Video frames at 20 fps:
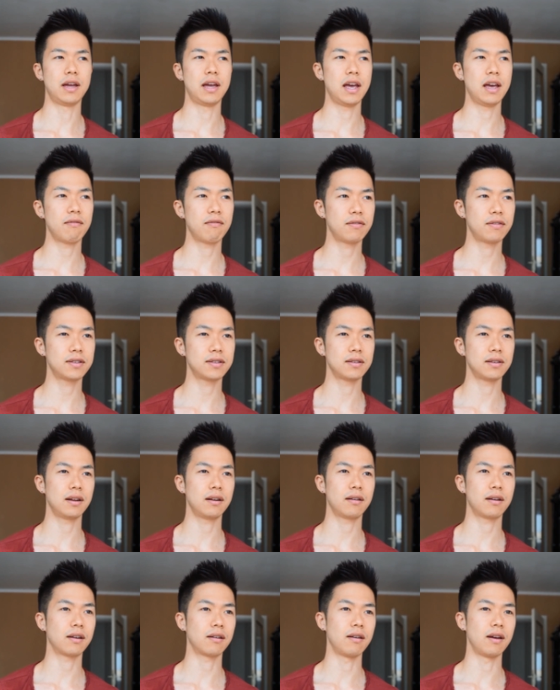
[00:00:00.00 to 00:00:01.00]
every
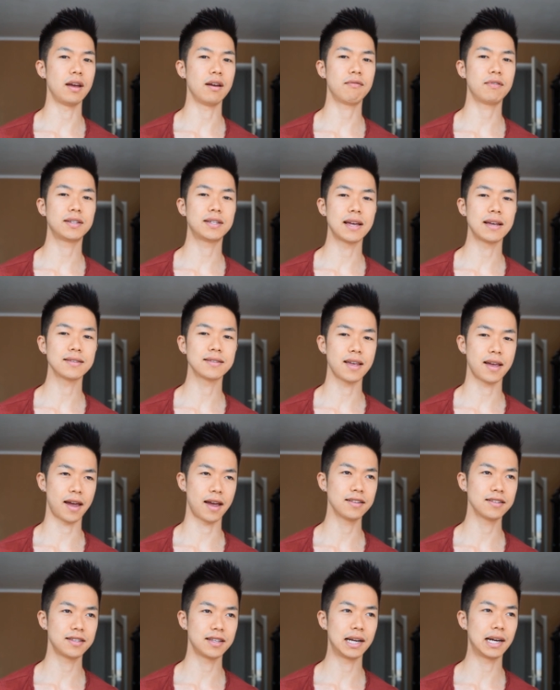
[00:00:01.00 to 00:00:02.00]
like, you know, every 10
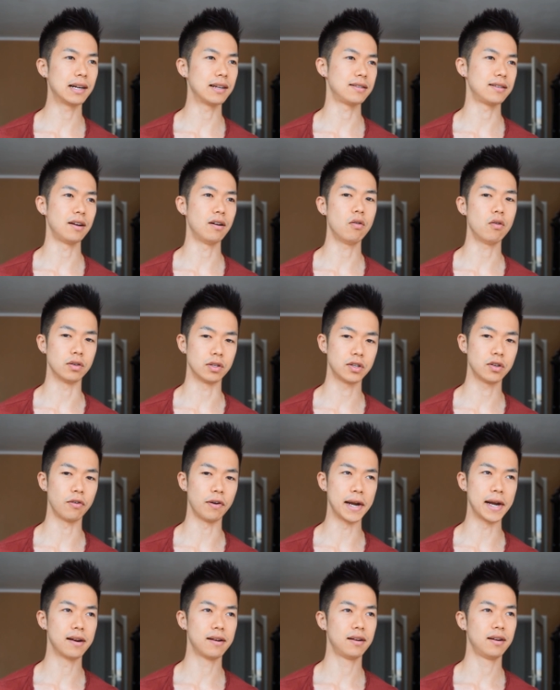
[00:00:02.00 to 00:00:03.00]
seconds they're gonna say oh
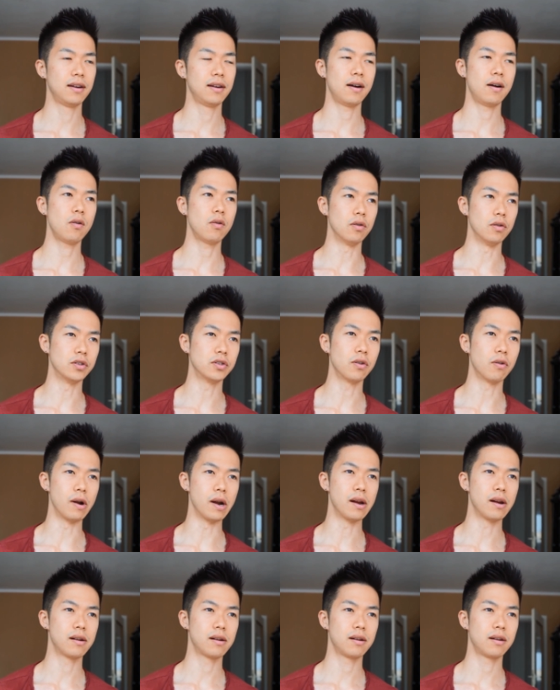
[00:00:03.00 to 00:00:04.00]
sorry oh sorry
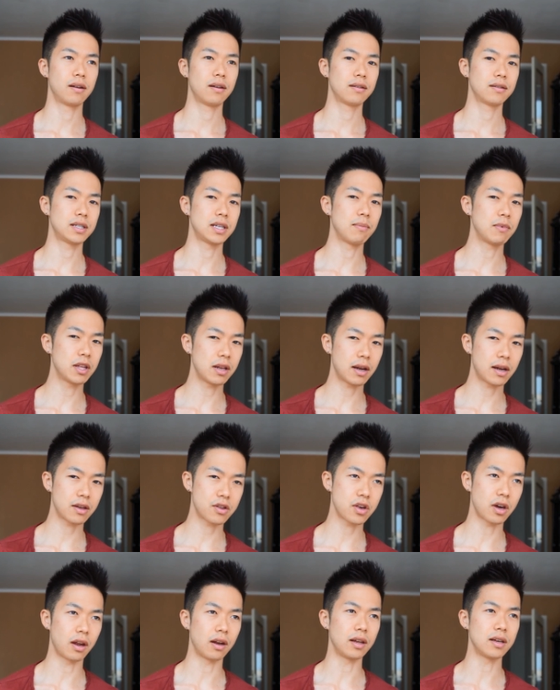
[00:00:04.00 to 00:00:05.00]
same in like
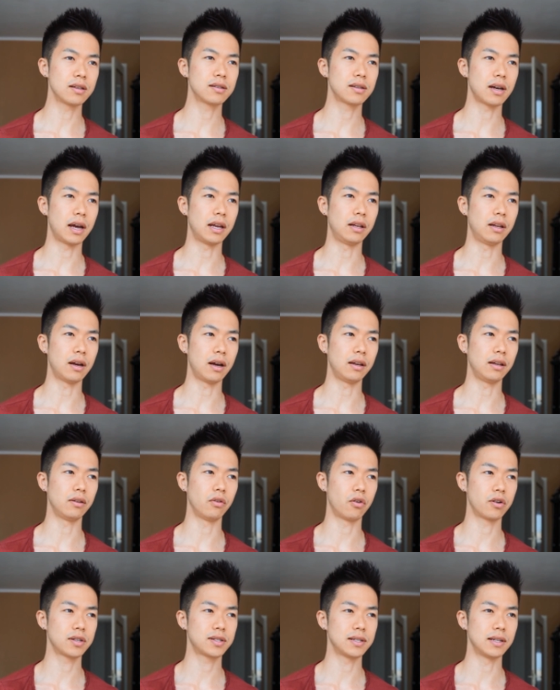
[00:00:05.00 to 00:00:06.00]
chinese i, I
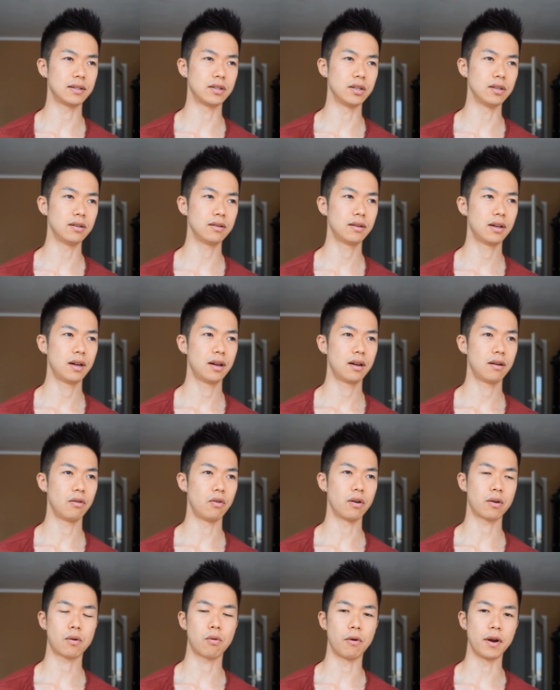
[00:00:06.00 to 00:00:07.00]
noticed that too
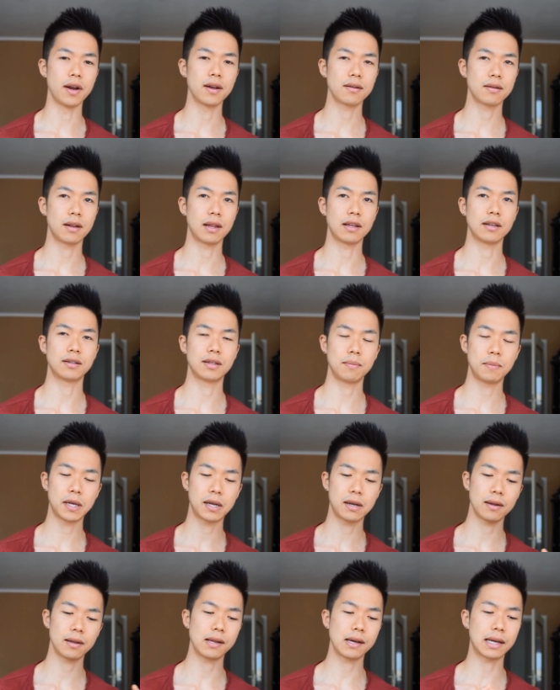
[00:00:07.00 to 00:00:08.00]
or korean
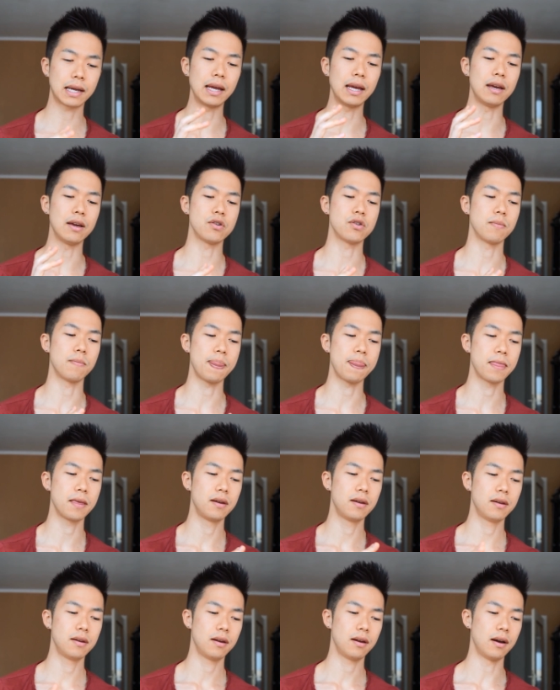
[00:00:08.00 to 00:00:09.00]
typically like asian
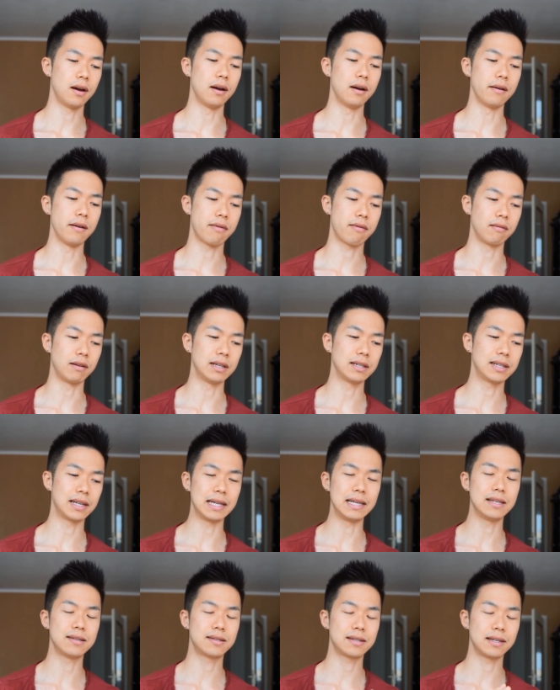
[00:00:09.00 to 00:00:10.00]
uh, ethnic
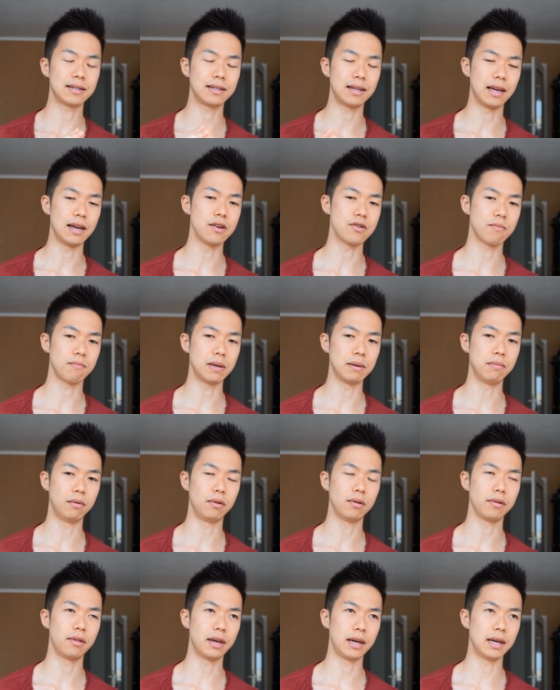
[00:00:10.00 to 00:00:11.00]
eastern asian
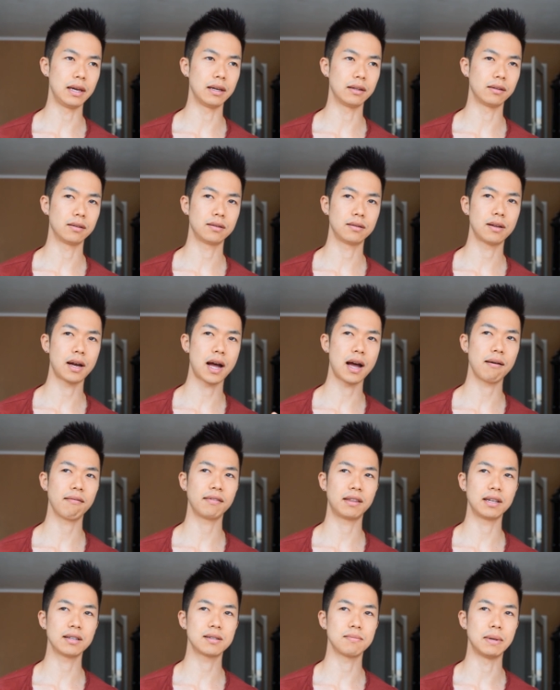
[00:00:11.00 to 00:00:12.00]
people they
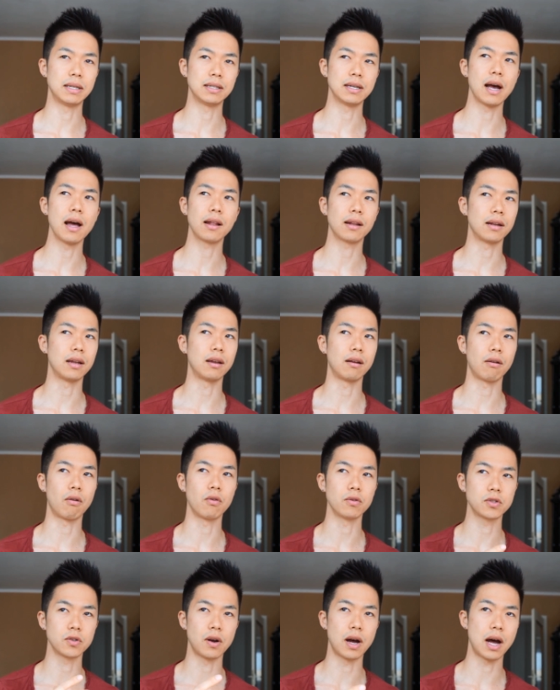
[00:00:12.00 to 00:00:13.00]
have this mentality and
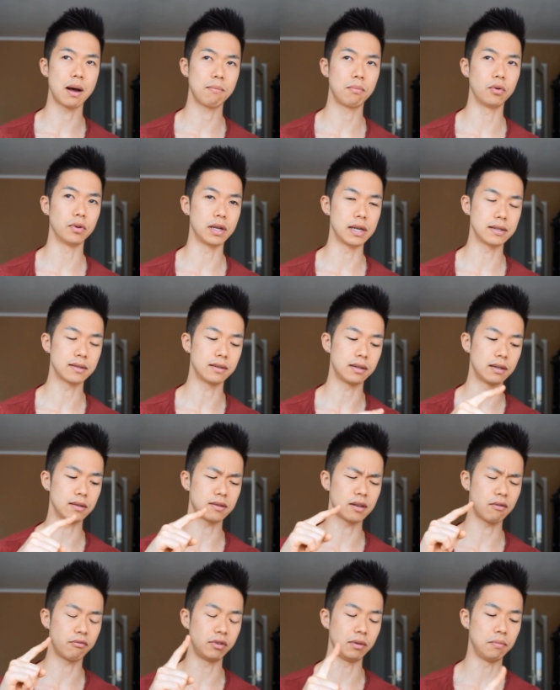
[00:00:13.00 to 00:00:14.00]
also humbleness and
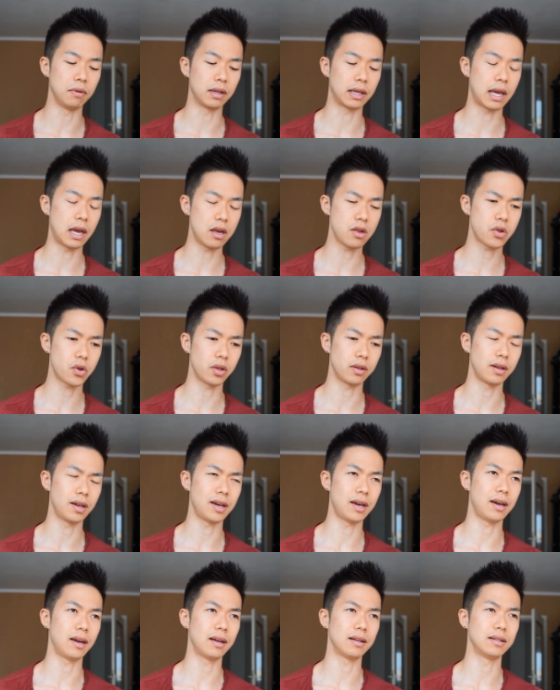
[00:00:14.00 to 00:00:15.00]
self-deprecation
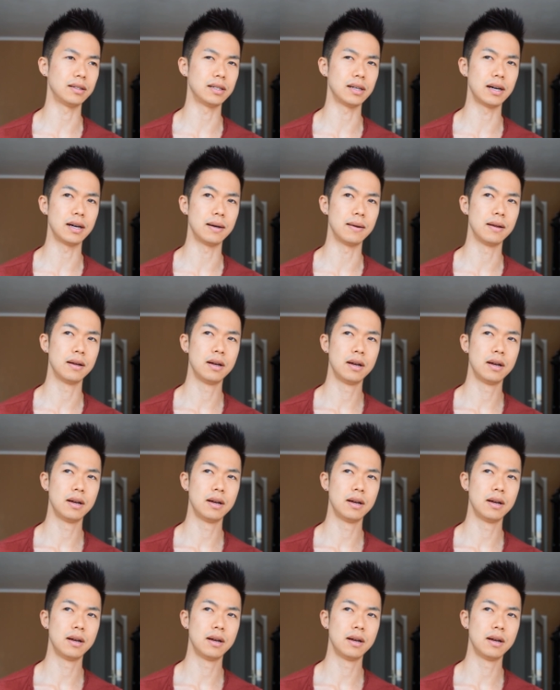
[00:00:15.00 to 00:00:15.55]
and uh,